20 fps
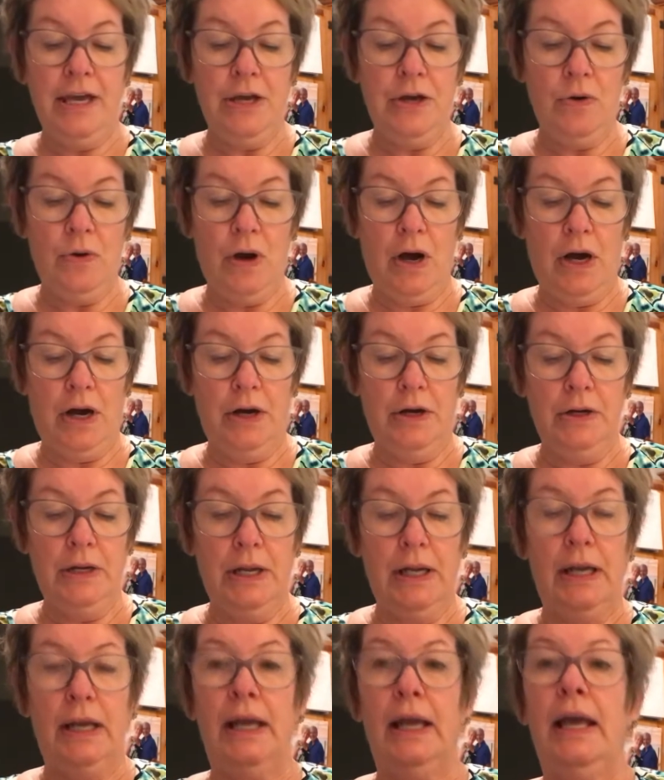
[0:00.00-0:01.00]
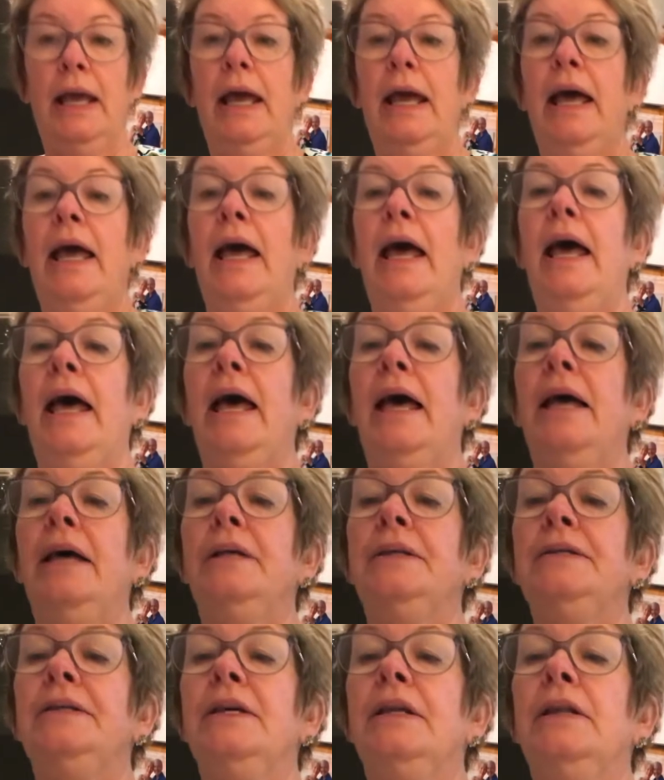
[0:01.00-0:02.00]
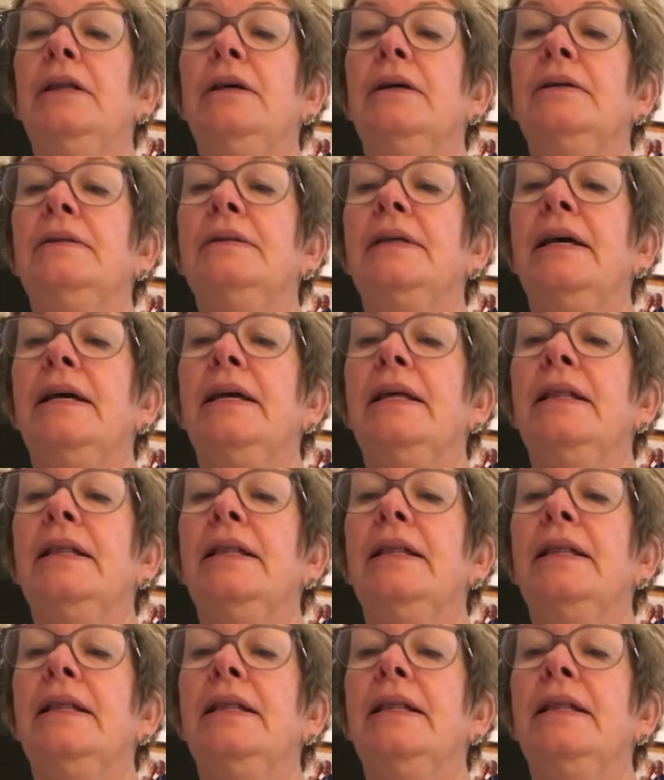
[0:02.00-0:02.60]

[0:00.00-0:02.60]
a thank you card, and it